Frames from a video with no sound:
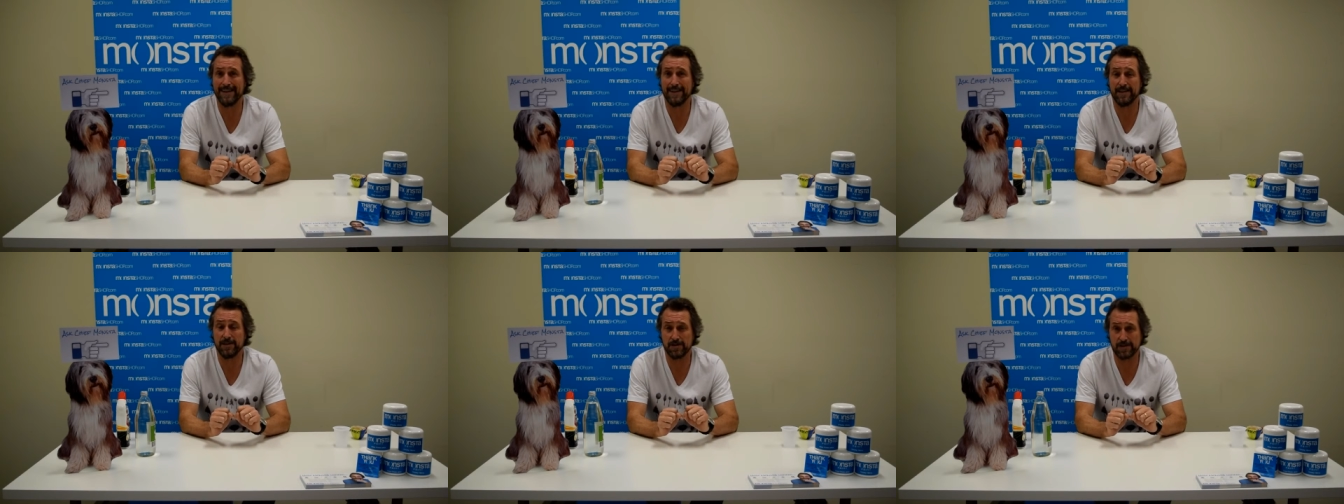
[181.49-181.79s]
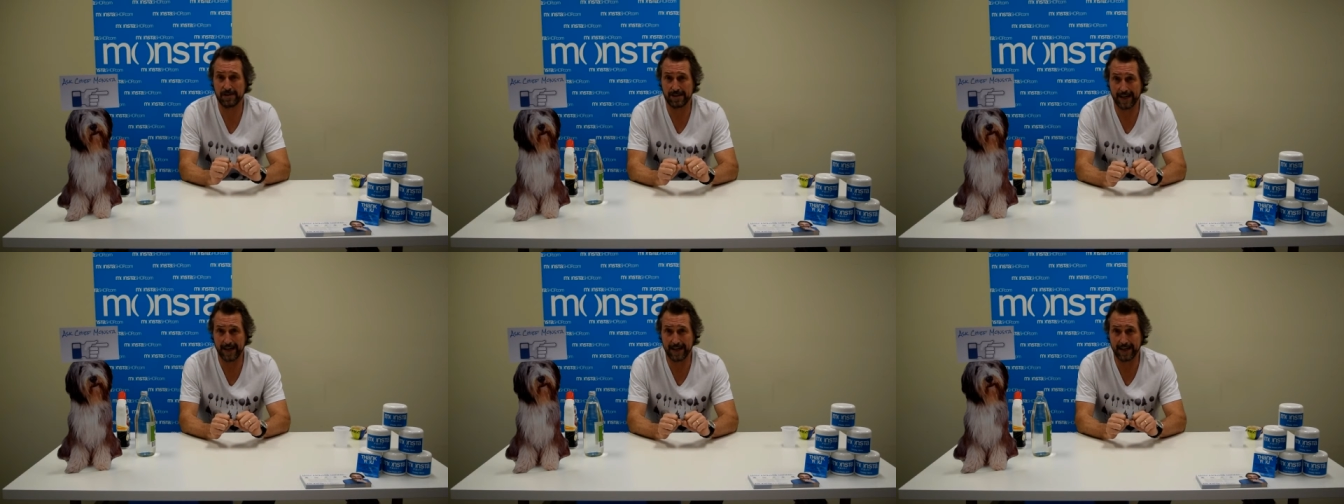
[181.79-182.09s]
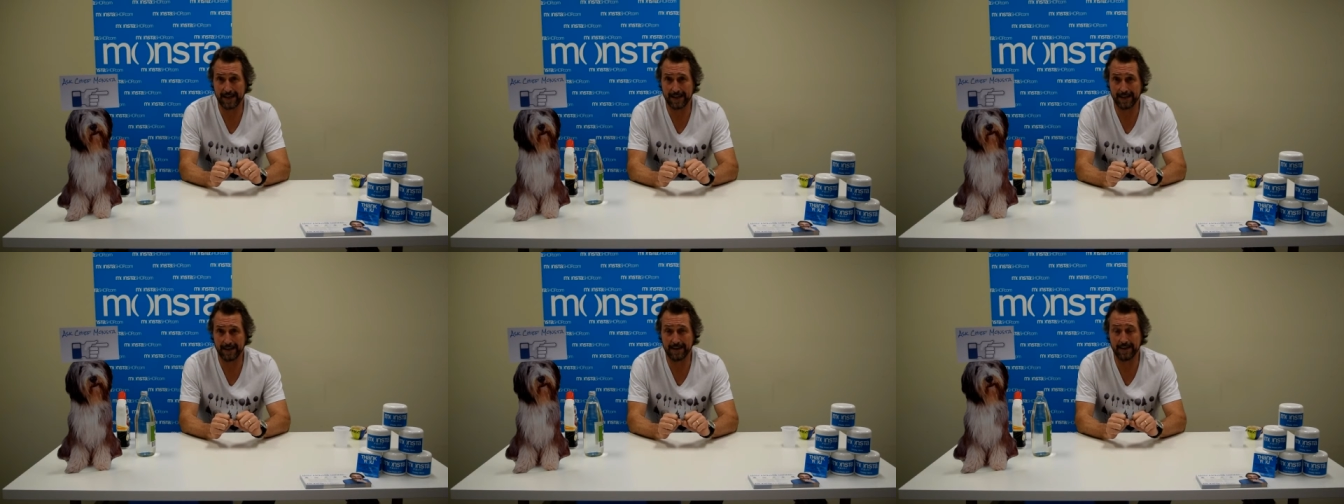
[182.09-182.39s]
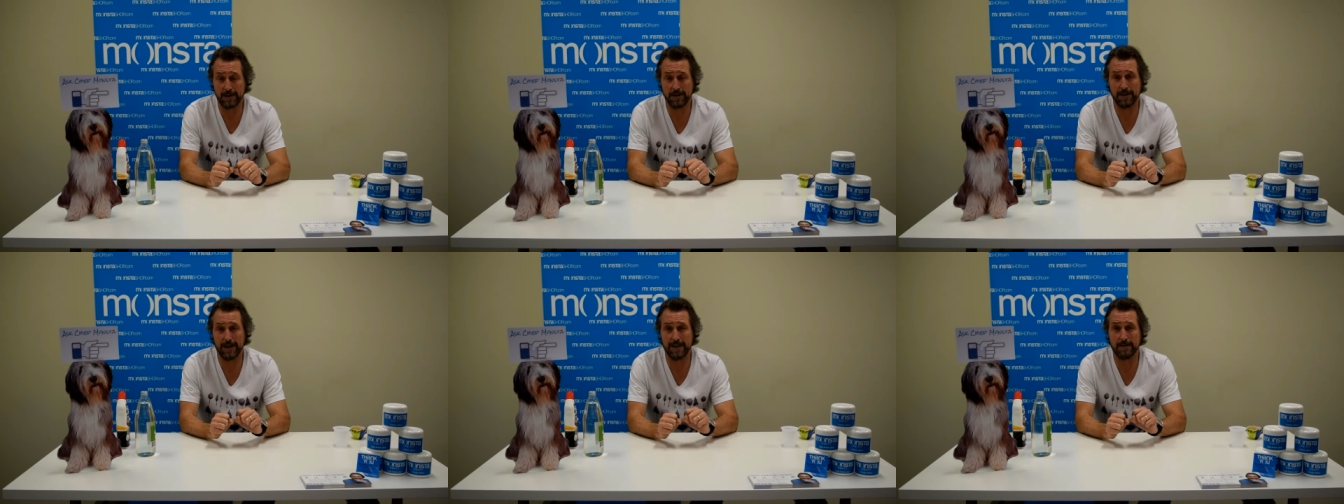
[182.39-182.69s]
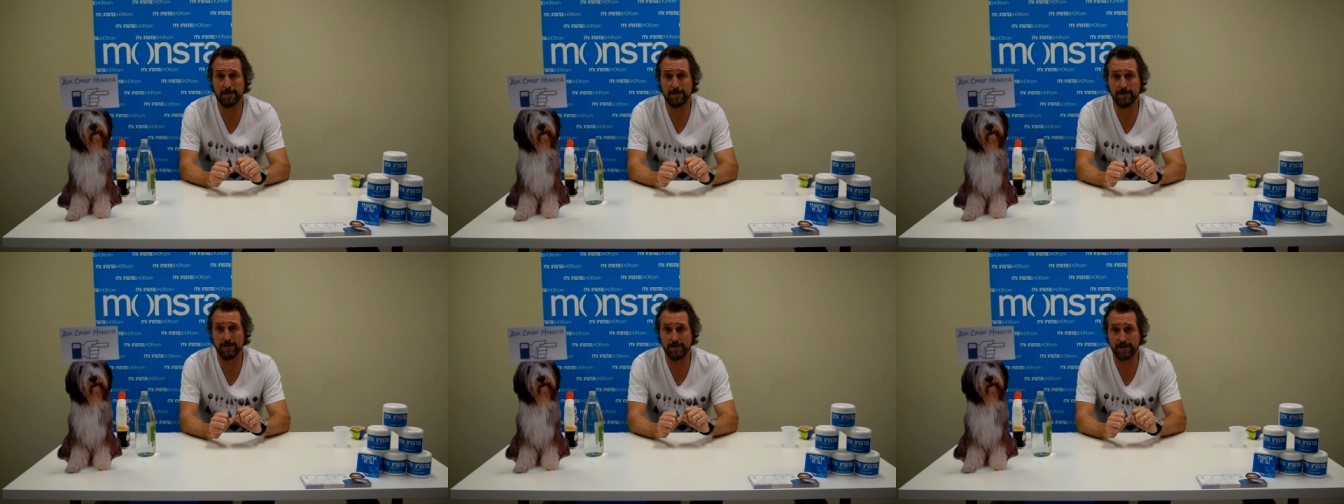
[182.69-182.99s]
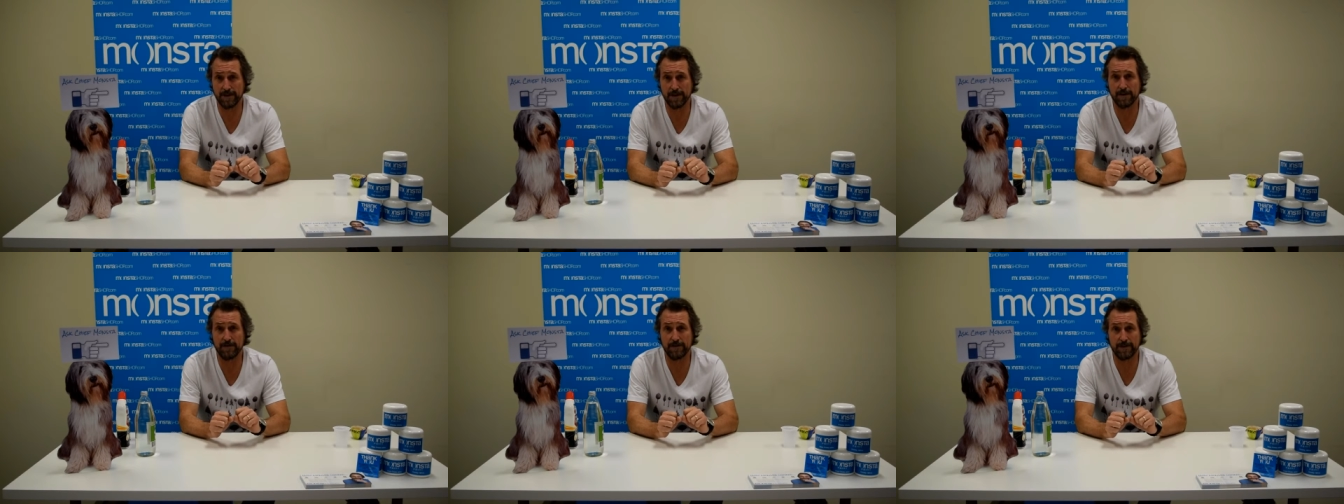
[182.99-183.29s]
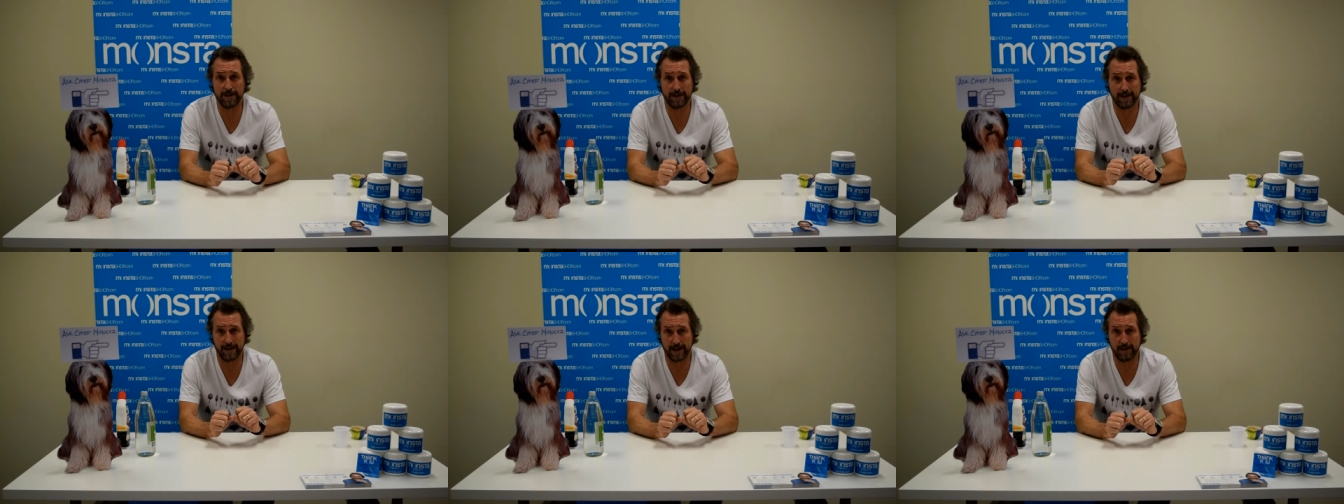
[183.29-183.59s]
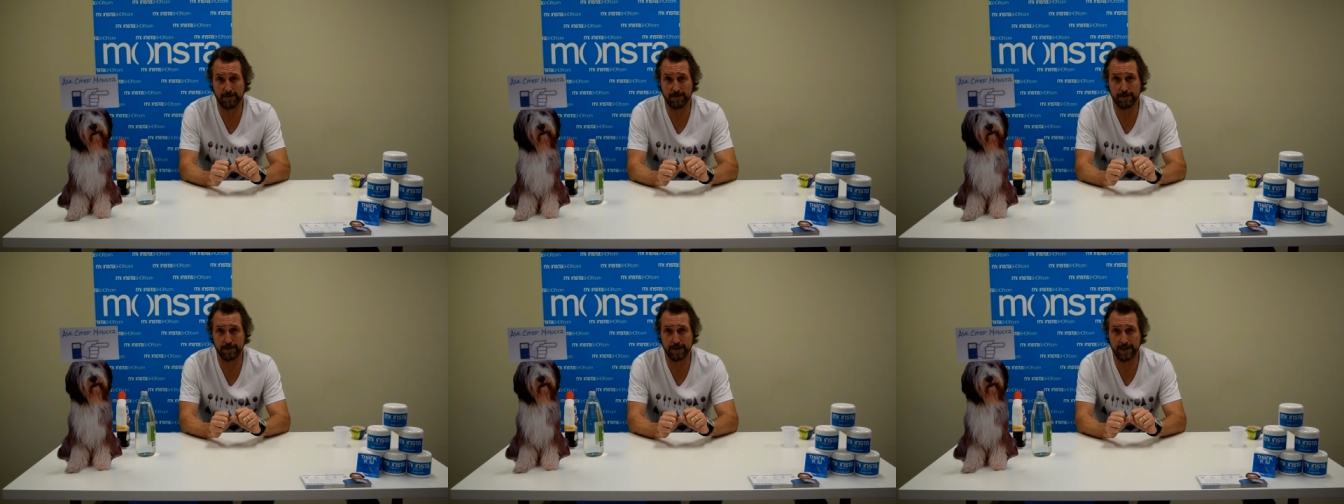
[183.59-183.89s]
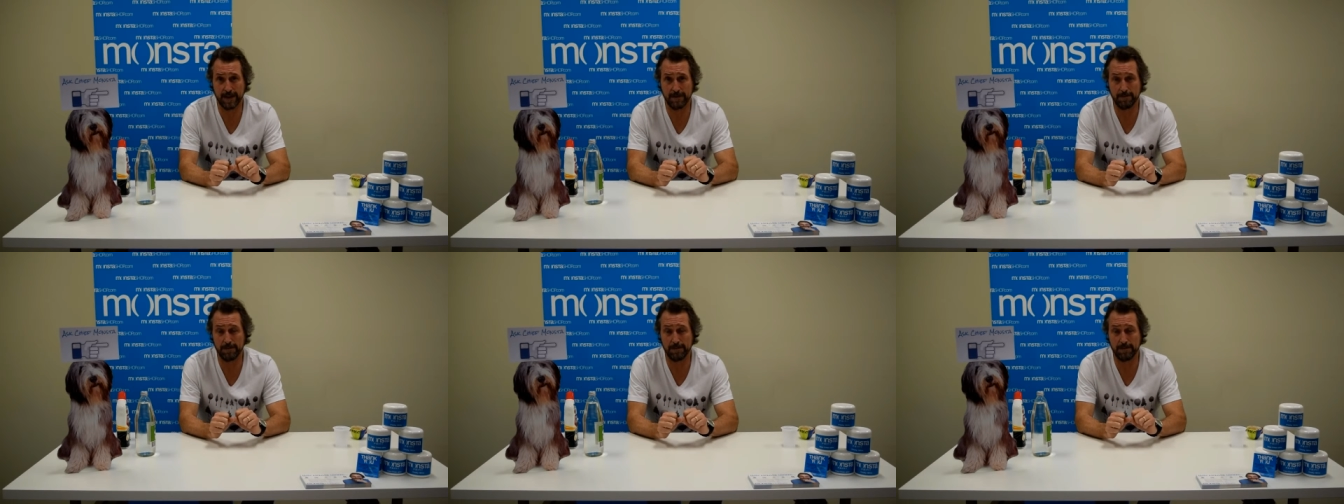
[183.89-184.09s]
staining, you need to be very, very careful here